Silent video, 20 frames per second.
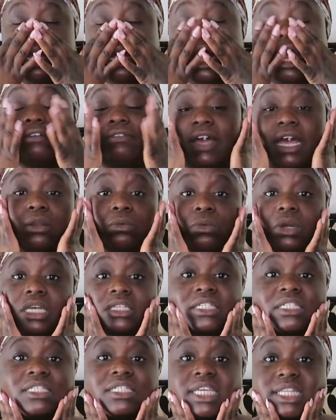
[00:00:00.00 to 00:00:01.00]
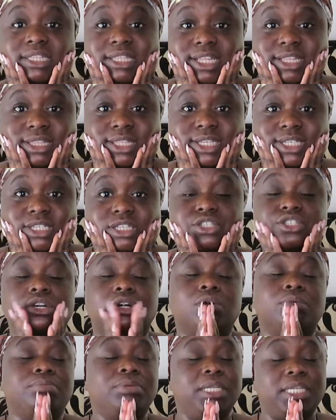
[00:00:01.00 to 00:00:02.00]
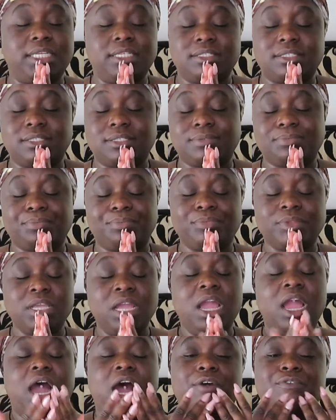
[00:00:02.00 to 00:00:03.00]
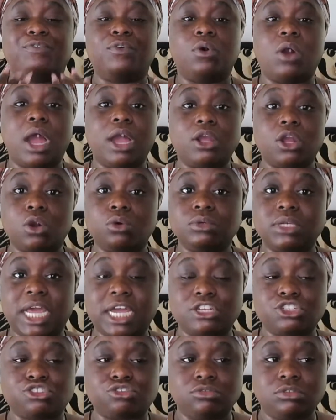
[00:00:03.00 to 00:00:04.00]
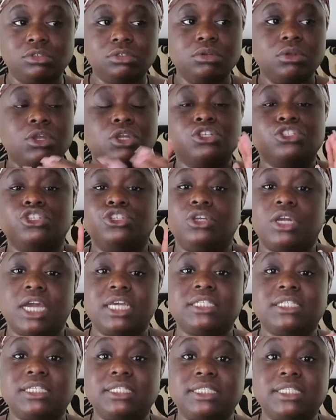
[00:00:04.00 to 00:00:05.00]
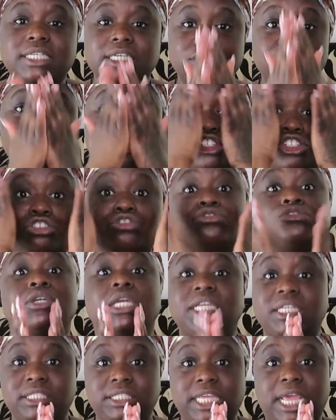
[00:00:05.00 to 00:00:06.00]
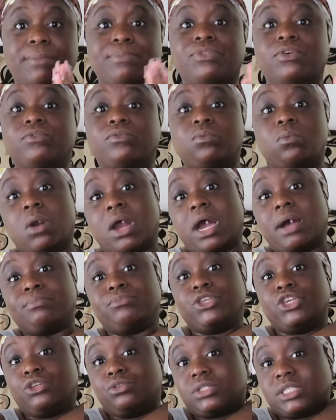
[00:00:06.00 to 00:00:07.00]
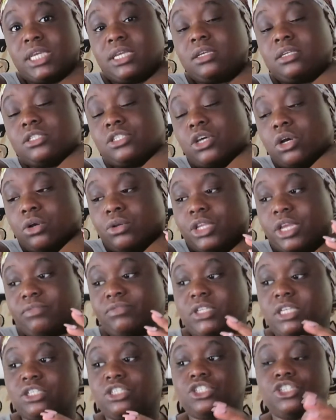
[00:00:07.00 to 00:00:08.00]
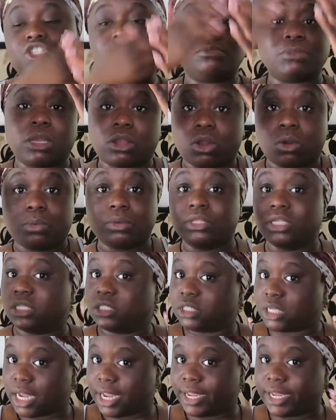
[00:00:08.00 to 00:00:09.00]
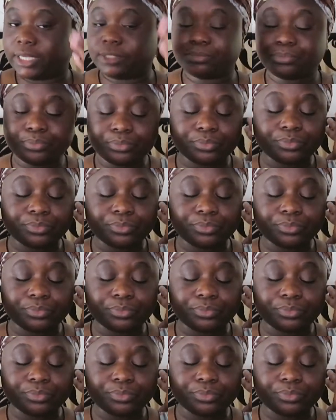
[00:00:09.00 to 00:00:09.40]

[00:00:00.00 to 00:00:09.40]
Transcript: I've had worse skin than this, so please. I thought I'd go natural so you guys can see the true in-depth of what I'm using. So excuse me, I'm going with the attire